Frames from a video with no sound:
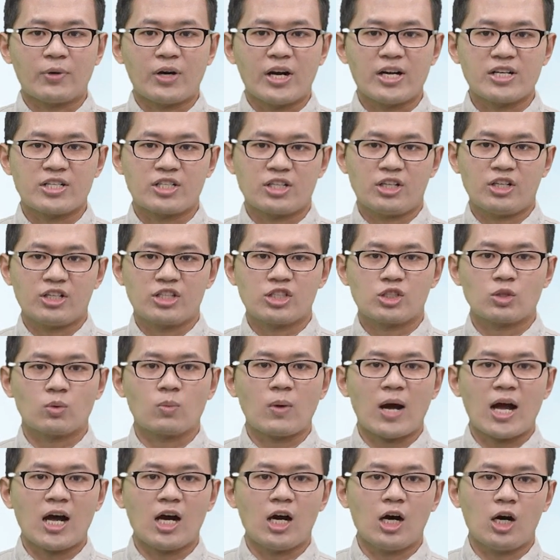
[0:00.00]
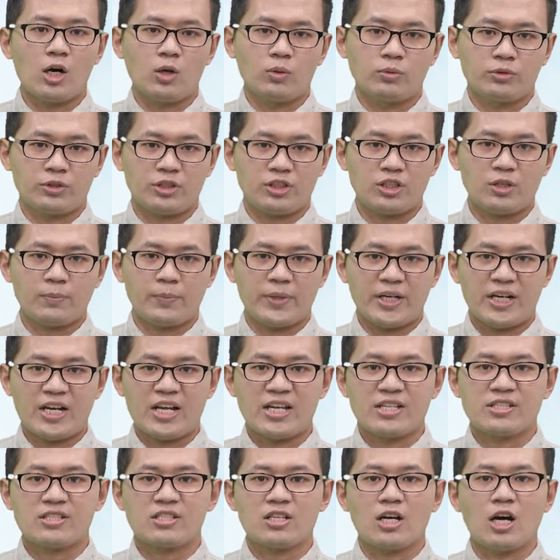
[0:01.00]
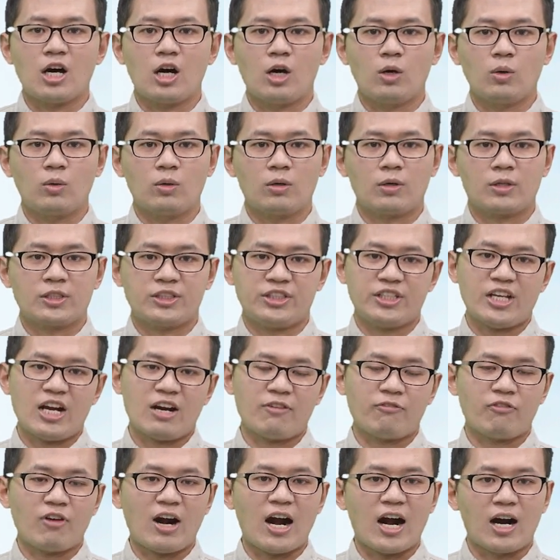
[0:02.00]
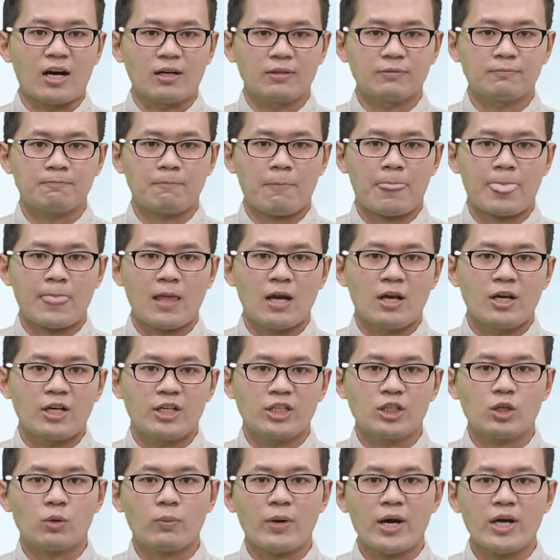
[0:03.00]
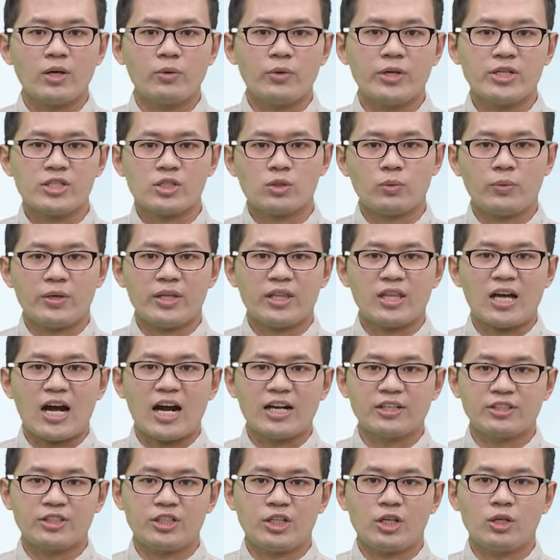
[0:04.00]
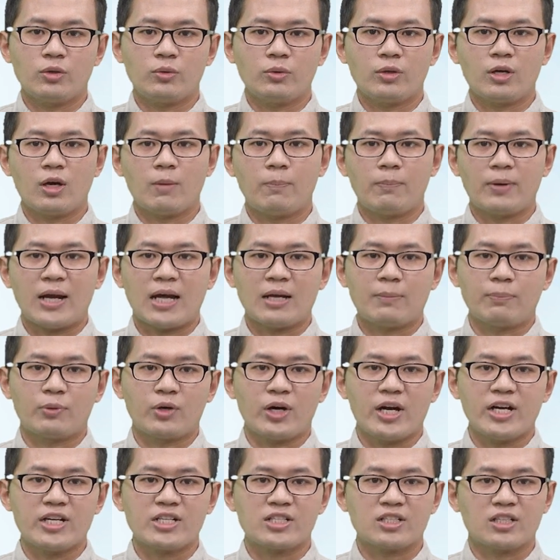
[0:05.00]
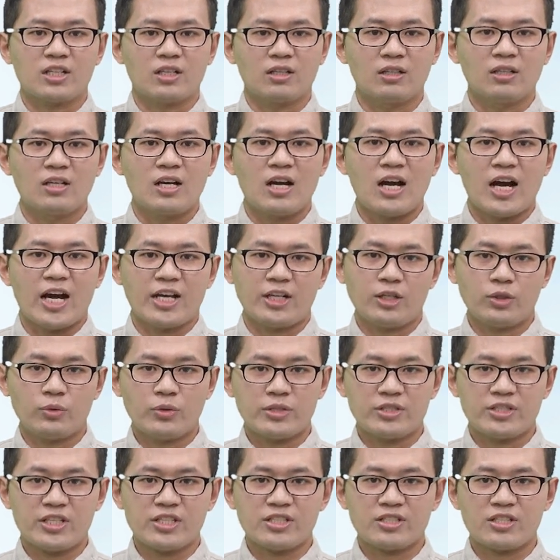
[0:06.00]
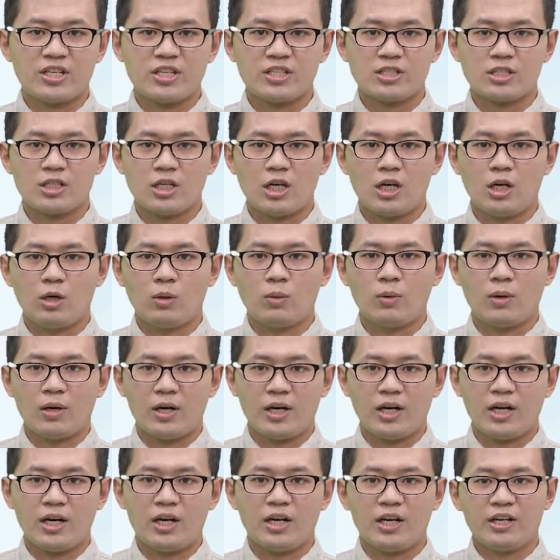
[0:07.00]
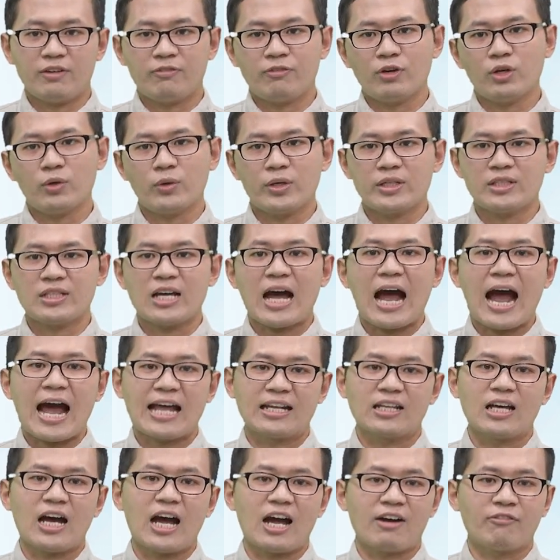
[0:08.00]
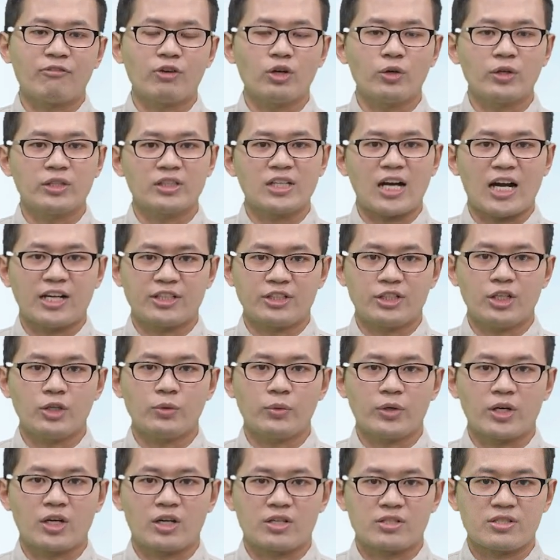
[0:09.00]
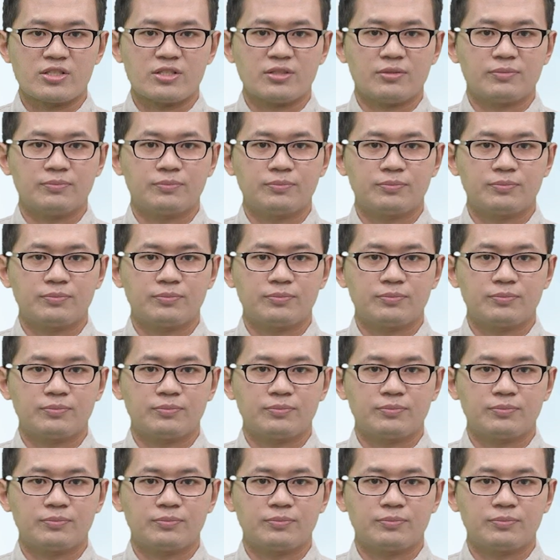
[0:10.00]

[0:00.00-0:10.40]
pressure is one of determinants of GFR. It varies with arterial blood pressure and resistance of efferent and afferent arterioles.